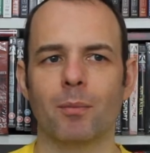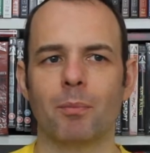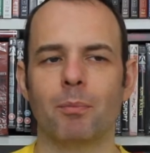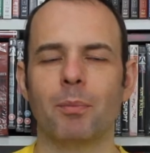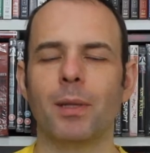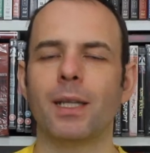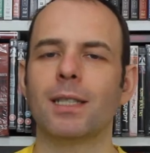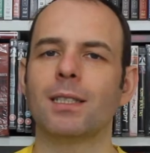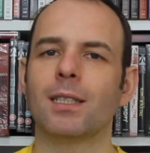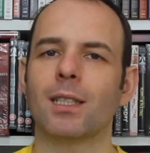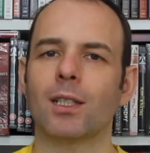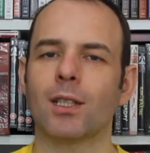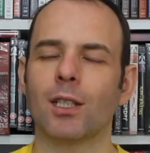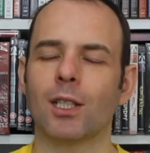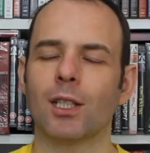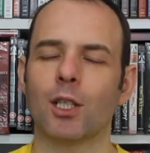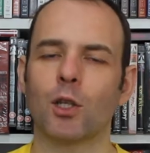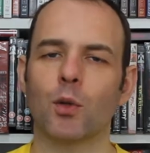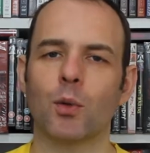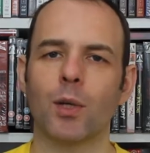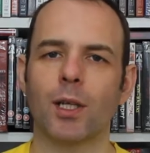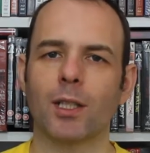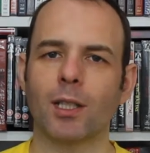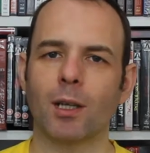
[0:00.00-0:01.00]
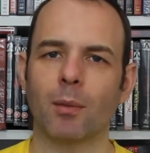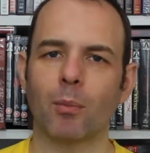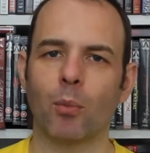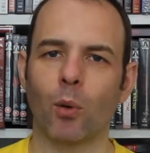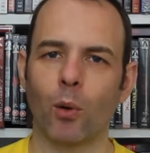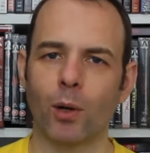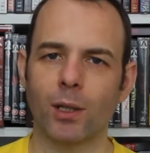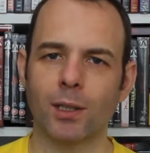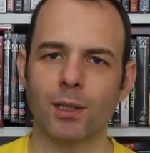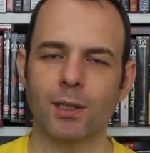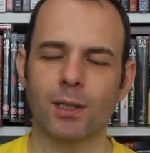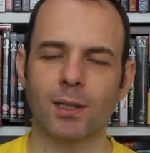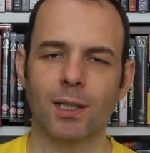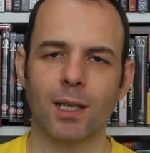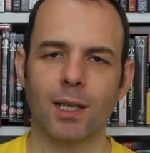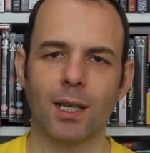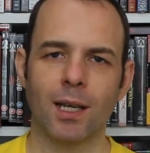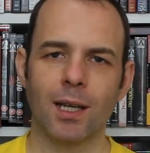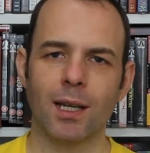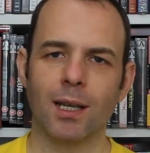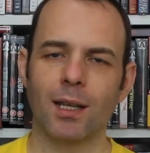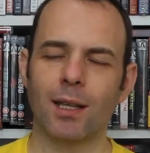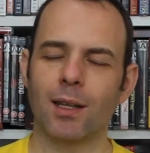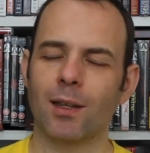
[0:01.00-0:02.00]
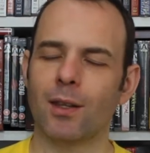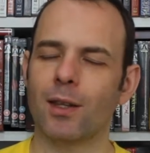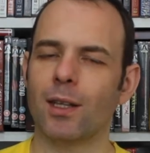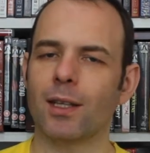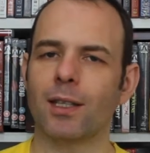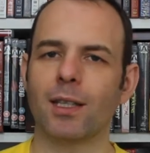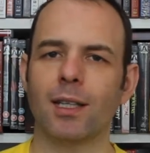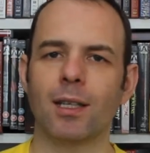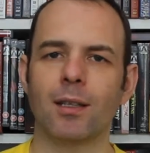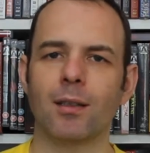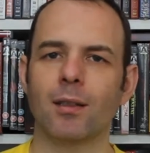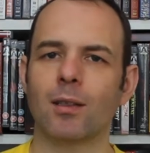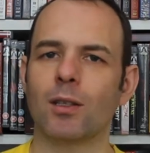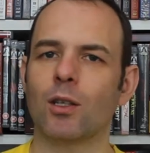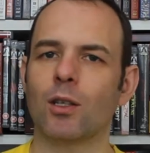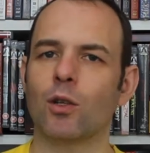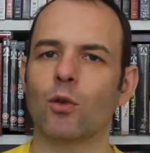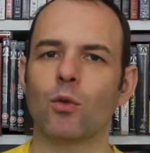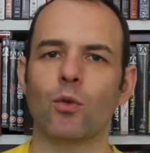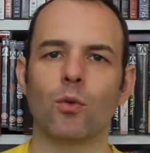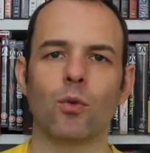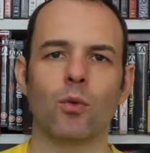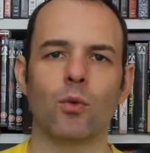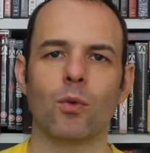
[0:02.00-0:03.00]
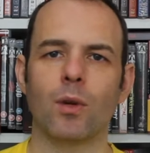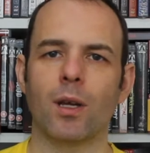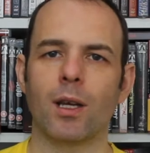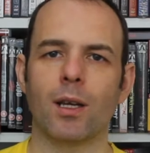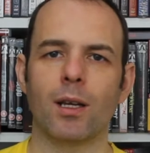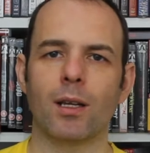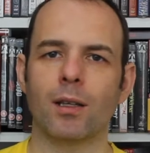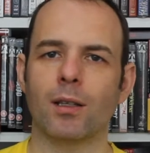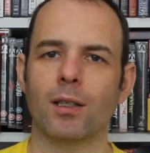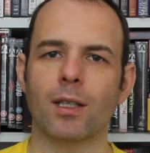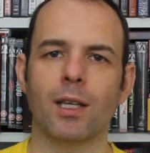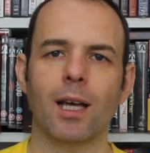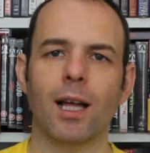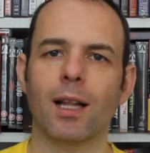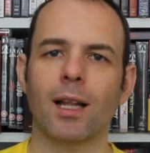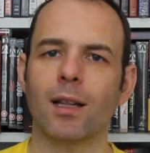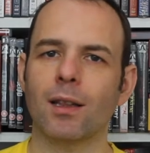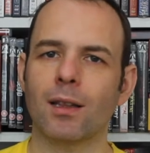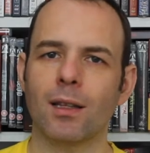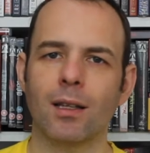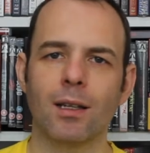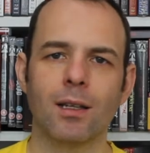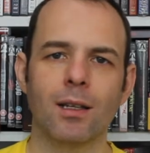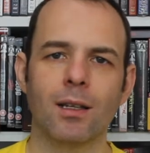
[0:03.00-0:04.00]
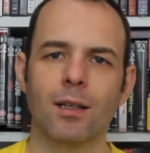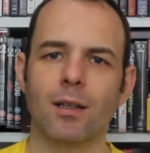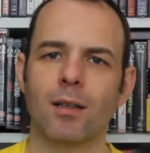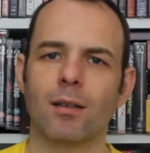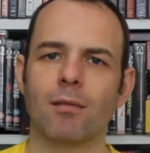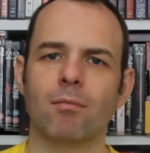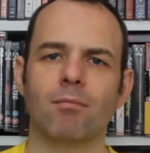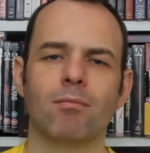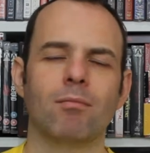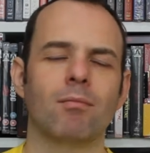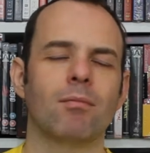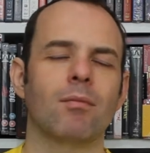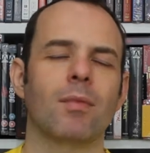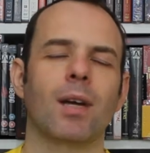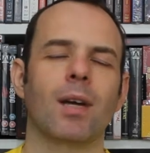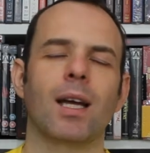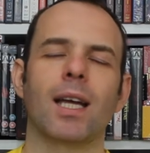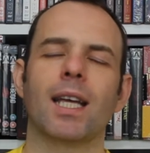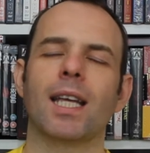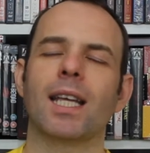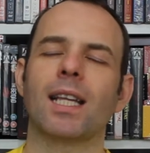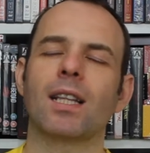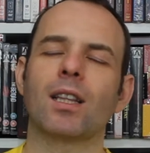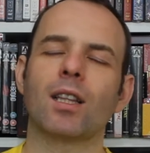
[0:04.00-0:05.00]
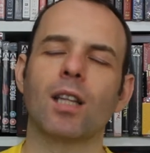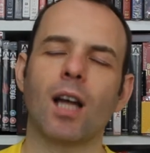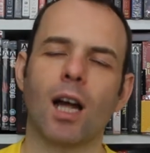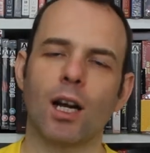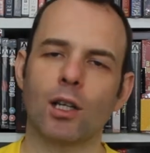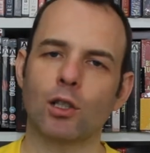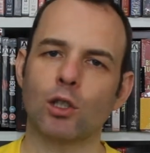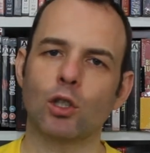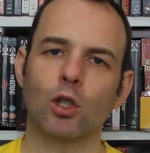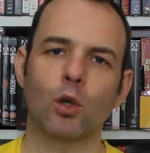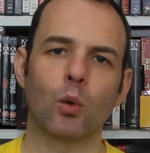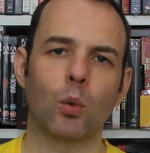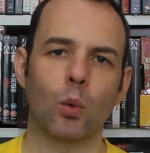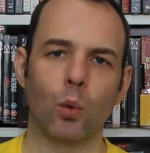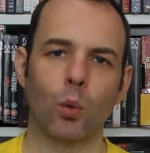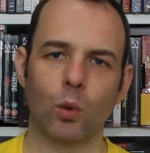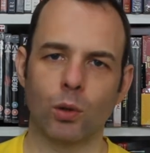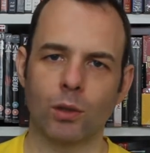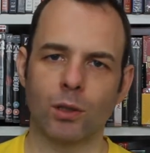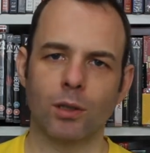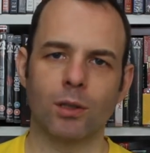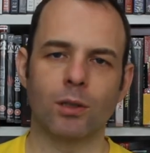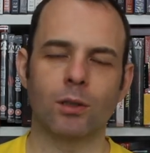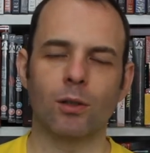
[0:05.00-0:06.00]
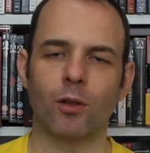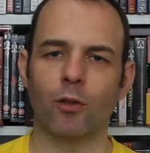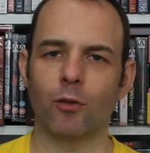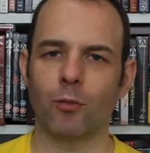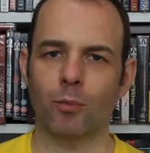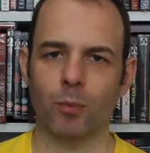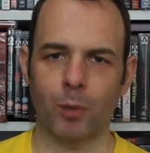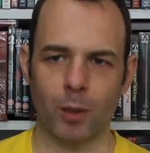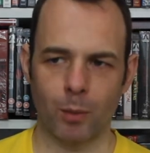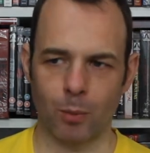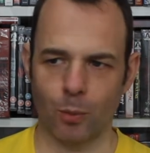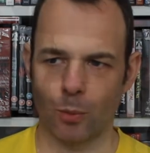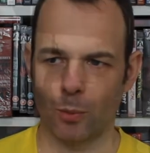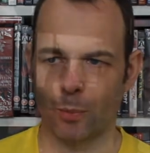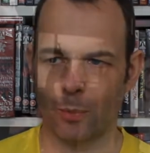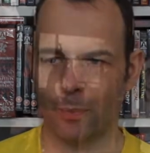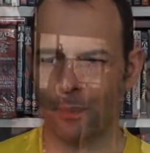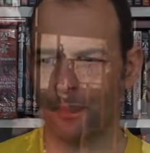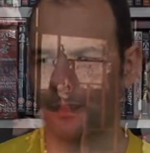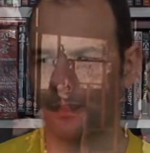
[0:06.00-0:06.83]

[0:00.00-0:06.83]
basically create a poison that can kill a large quotient of people.